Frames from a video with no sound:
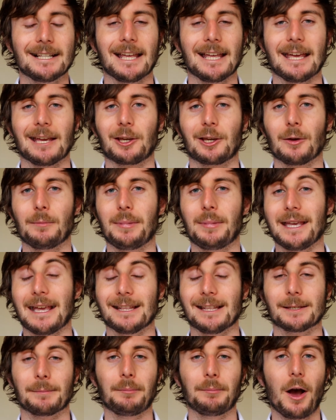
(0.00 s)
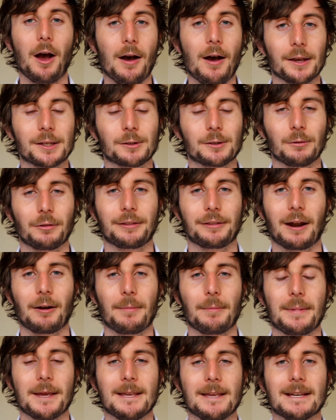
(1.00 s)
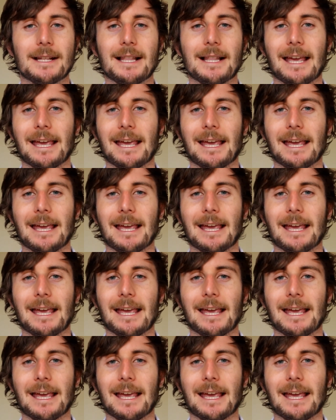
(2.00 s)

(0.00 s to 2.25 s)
it could be interpersonal therapy,